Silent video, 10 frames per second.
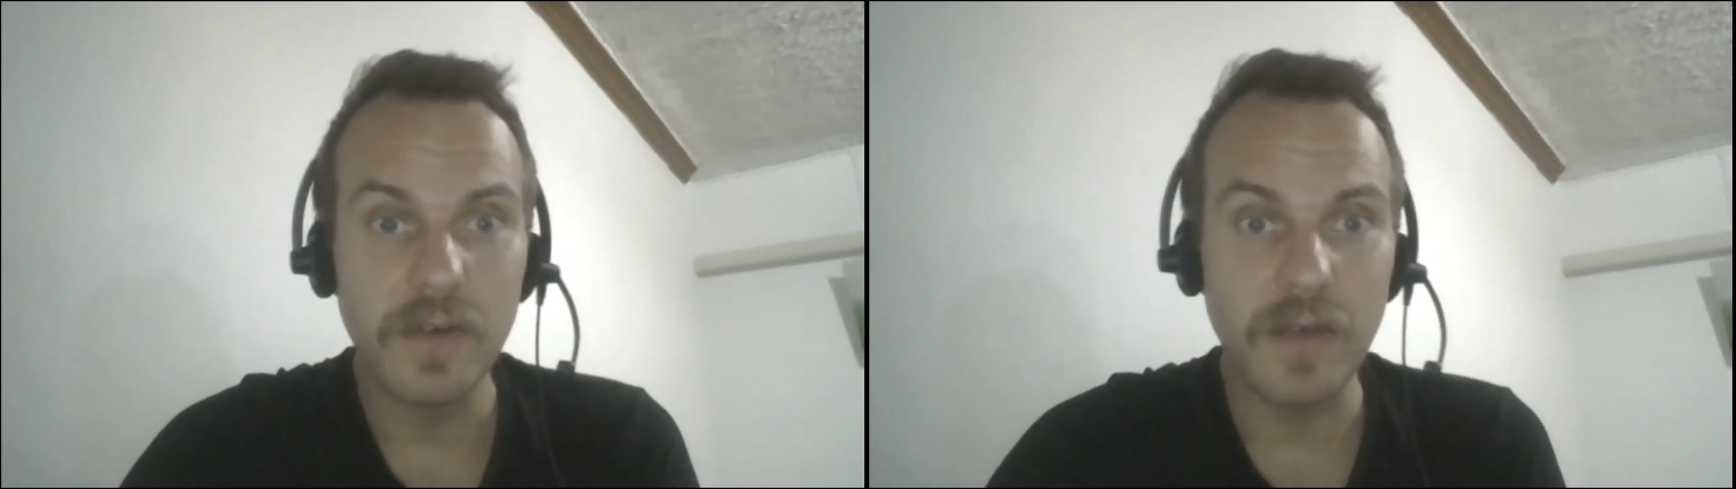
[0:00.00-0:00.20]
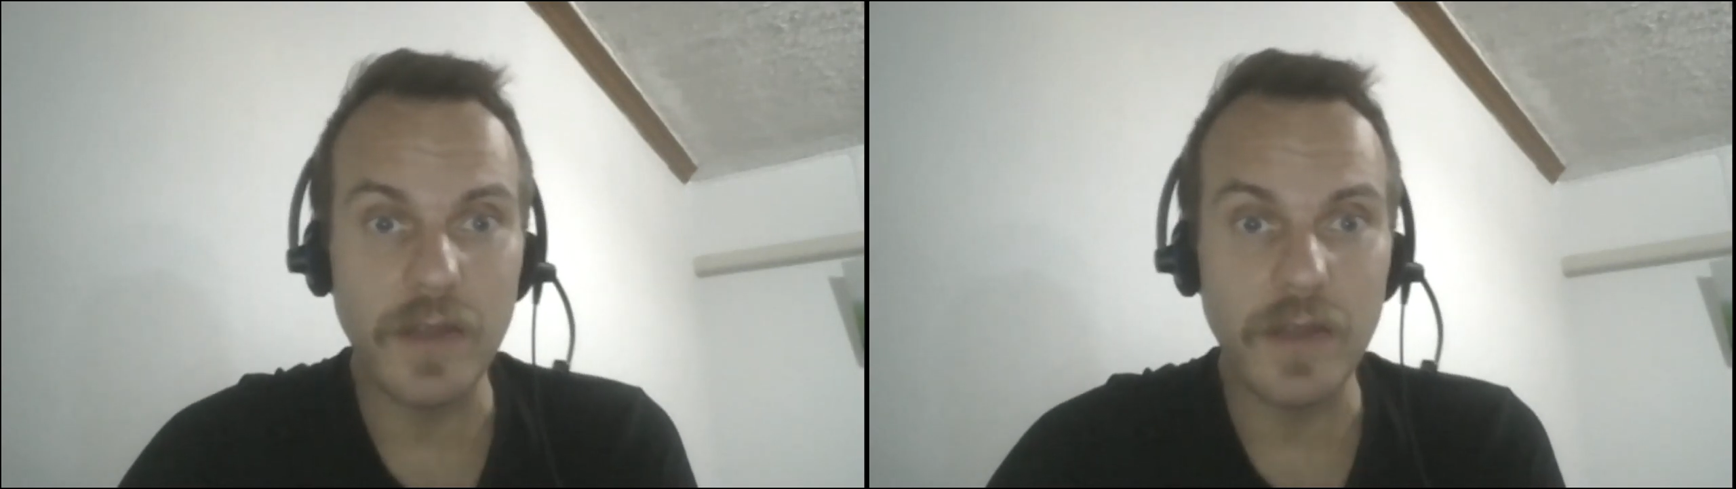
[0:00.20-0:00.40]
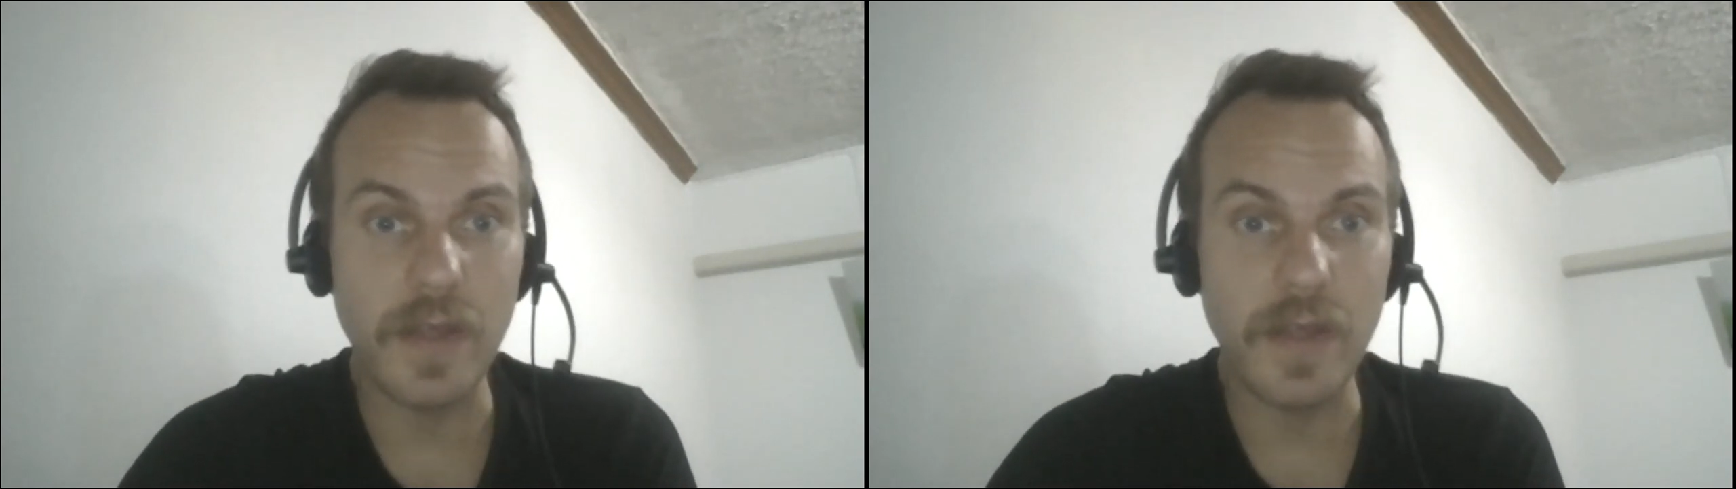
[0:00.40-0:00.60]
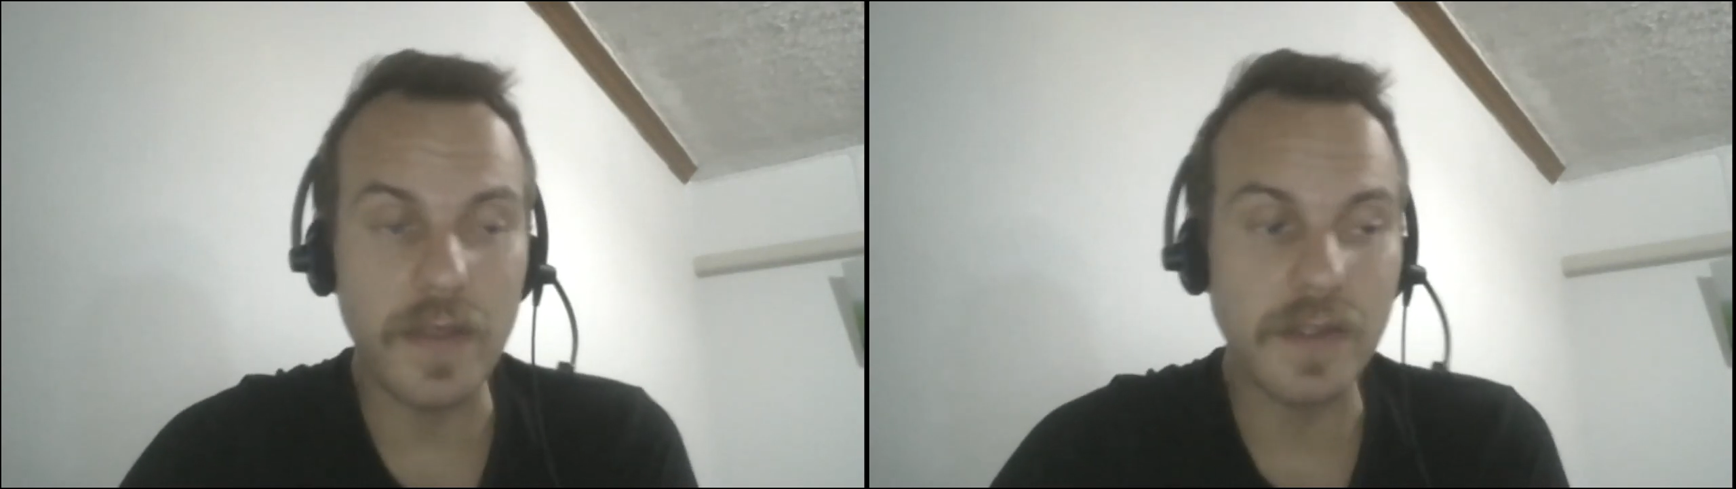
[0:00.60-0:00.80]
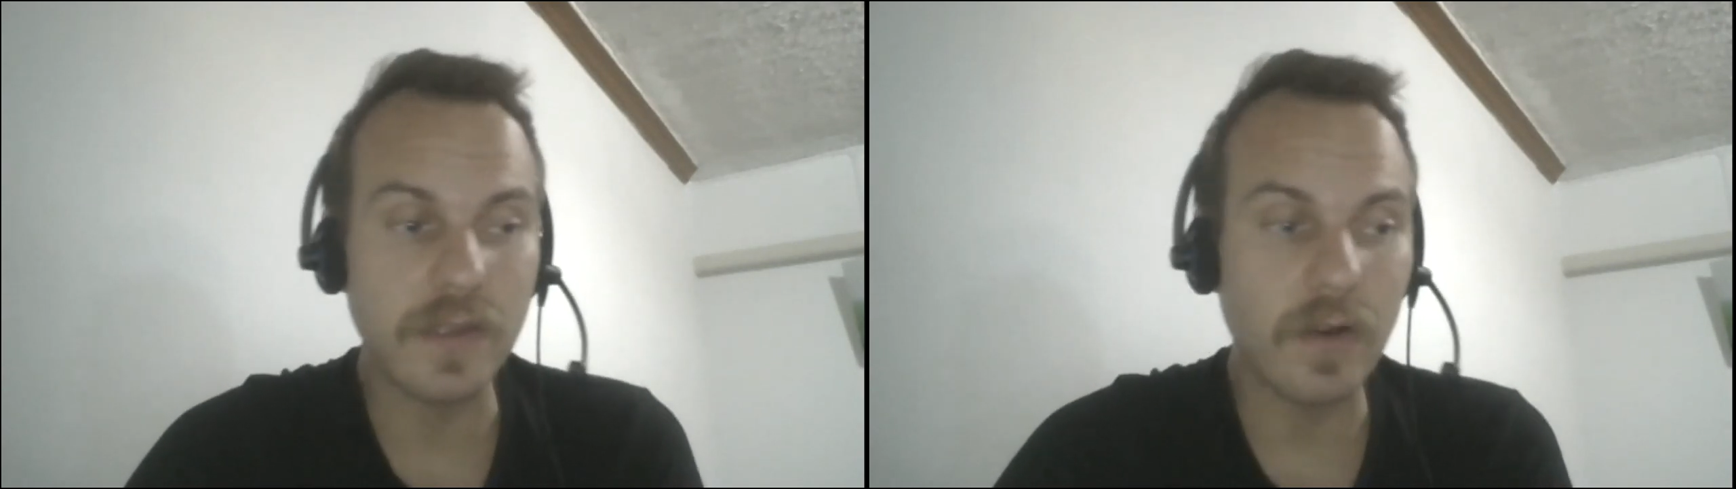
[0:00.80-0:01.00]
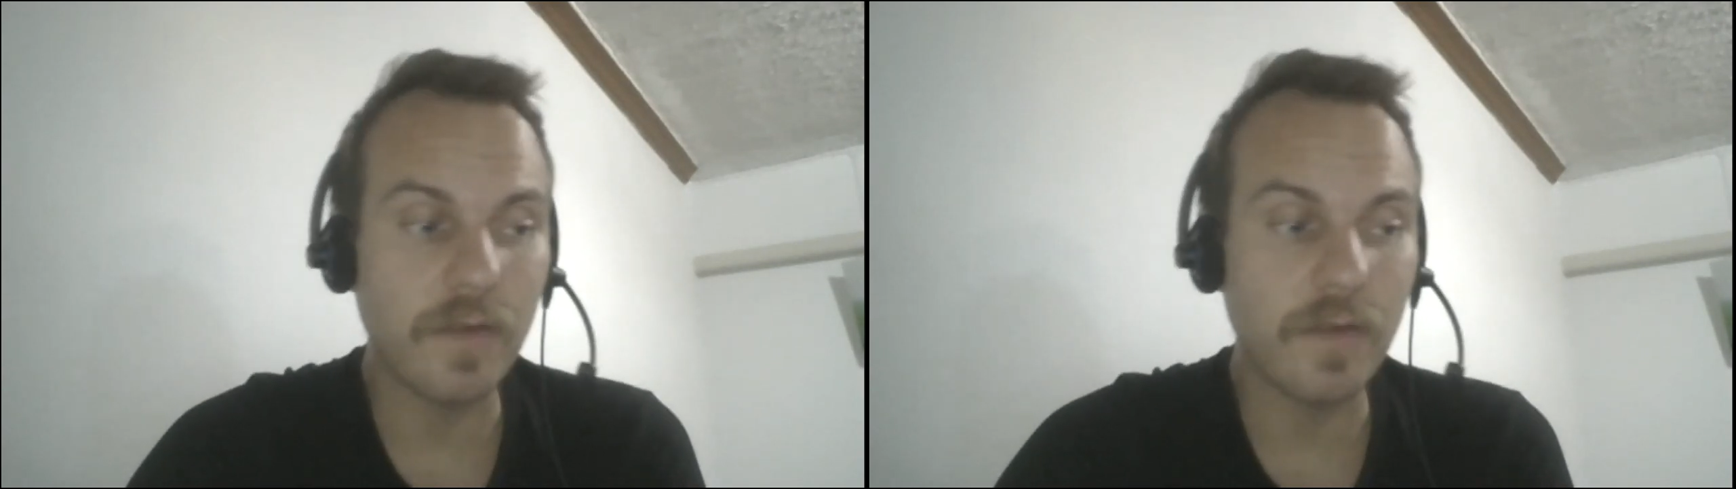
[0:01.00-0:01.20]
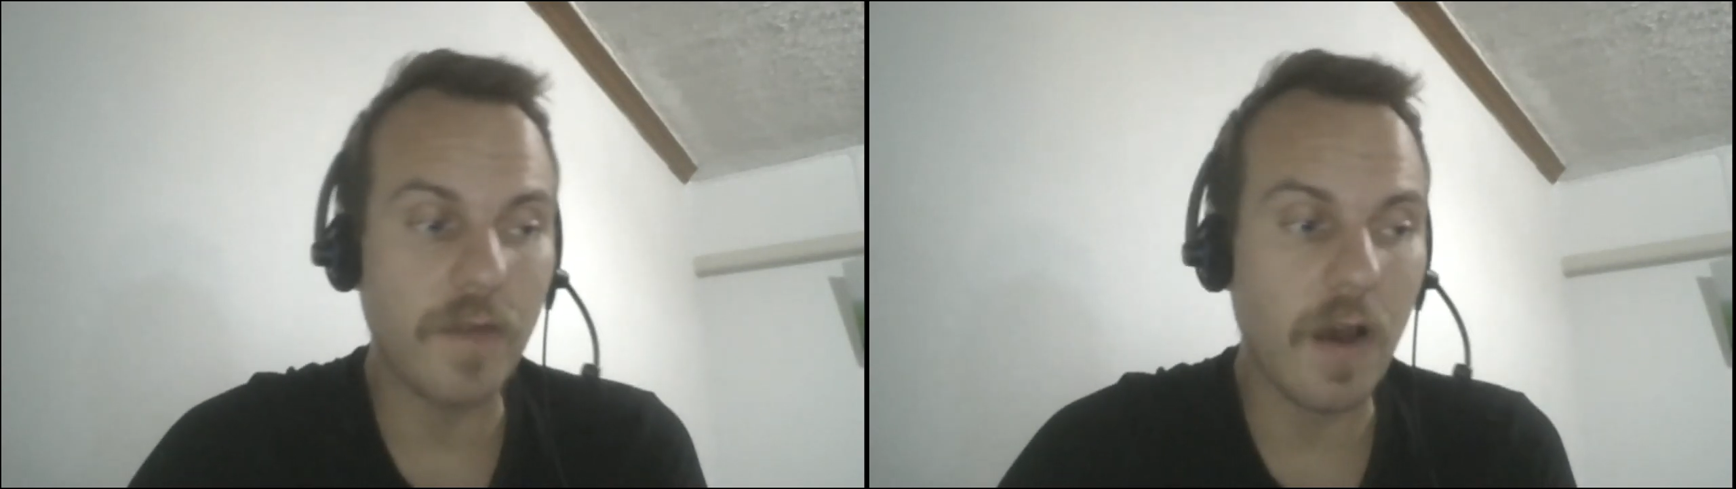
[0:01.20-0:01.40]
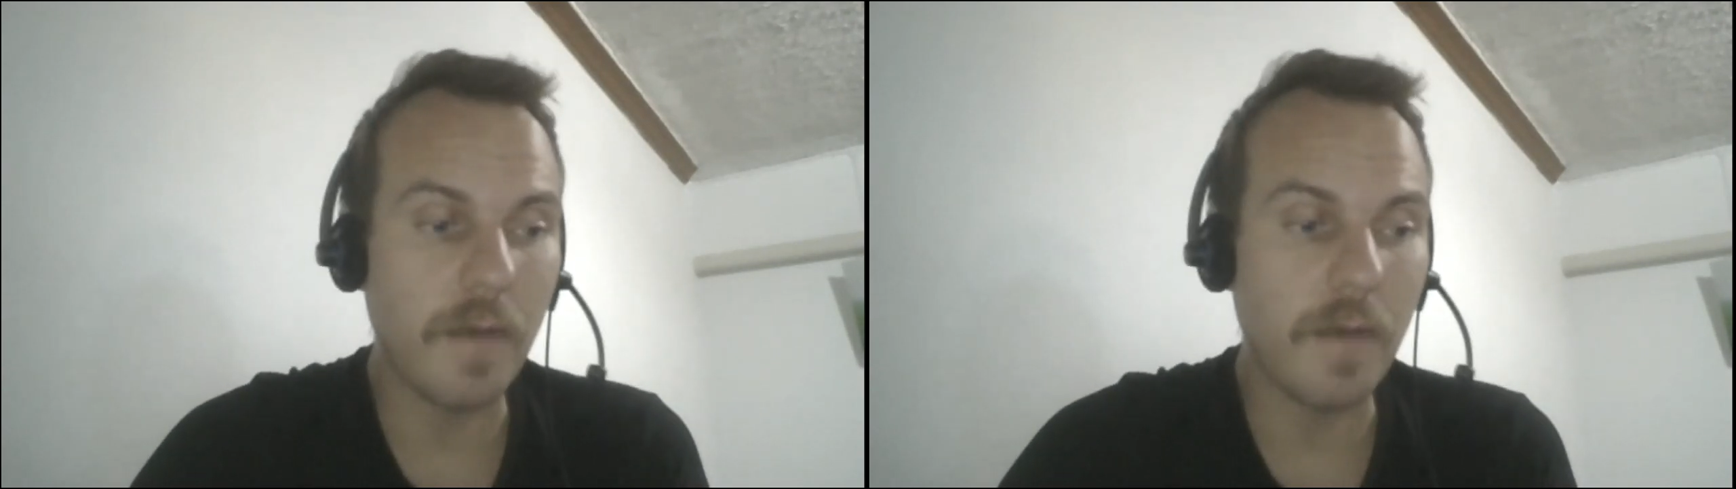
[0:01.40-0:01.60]
rather than this sort
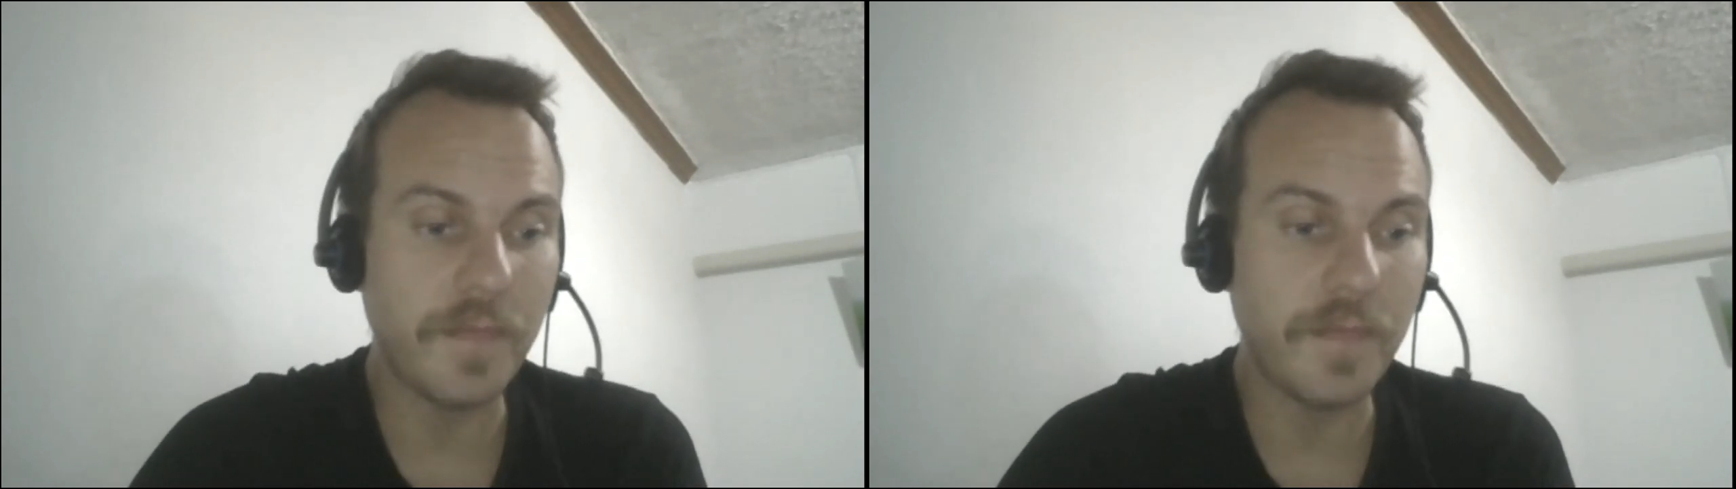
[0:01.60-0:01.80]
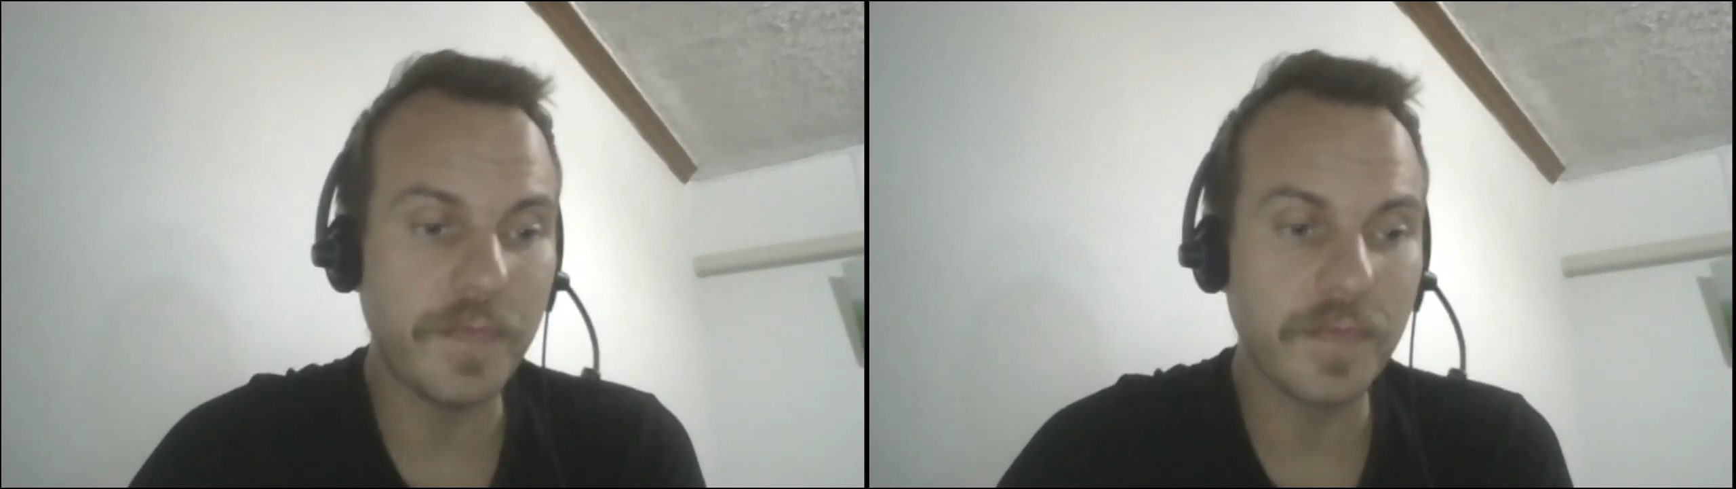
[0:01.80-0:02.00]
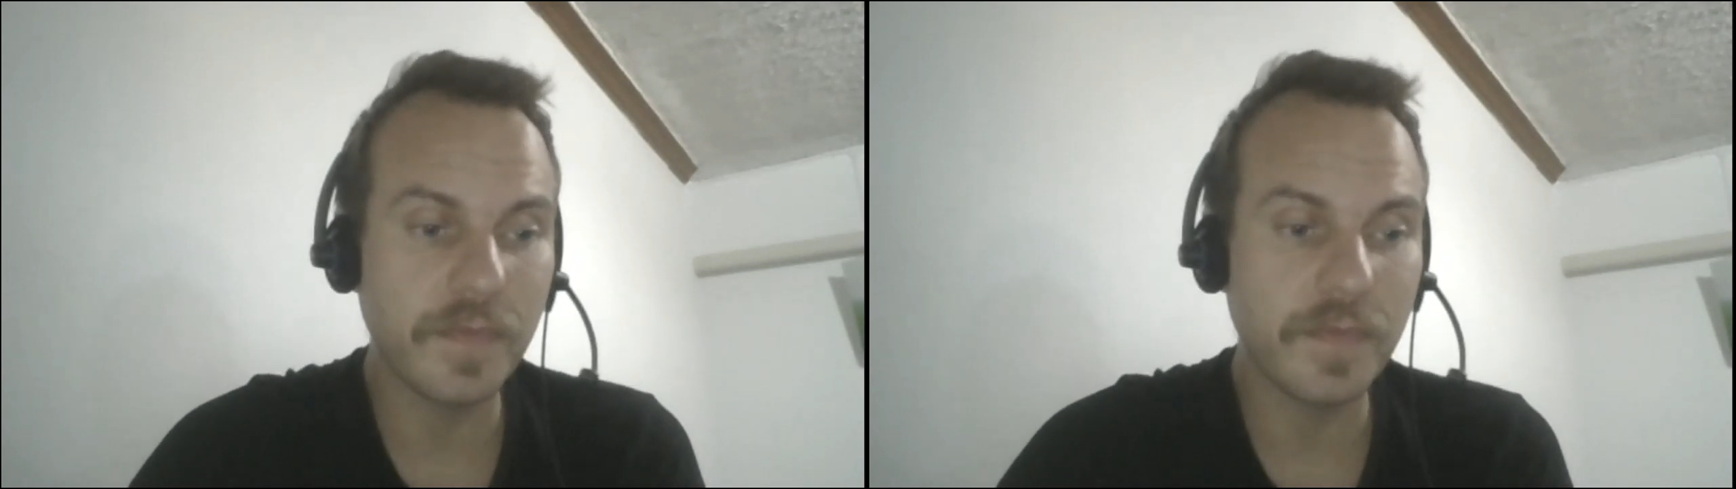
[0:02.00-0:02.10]
of, a